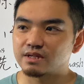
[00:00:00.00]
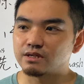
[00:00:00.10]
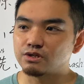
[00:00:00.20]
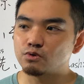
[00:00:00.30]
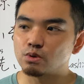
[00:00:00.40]

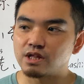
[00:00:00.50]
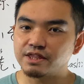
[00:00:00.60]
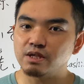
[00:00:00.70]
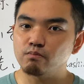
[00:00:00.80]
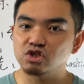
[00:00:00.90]
you let
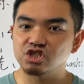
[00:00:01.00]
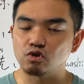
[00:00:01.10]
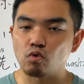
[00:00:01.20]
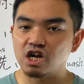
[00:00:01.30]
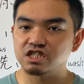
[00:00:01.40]
the
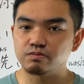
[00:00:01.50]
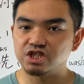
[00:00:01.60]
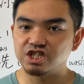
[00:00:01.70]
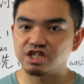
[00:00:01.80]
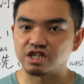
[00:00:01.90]
wash
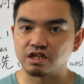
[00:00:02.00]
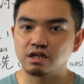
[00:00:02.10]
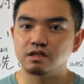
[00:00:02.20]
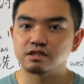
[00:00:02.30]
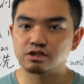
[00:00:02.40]
machine
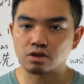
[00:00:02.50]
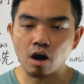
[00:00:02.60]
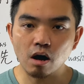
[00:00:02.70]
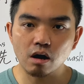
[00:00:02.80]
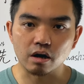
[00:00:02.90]

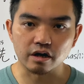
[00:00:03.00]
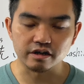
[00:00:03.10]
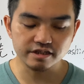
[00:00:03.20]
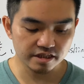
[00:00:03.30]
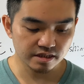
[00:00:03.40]

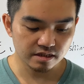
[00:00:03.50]
starts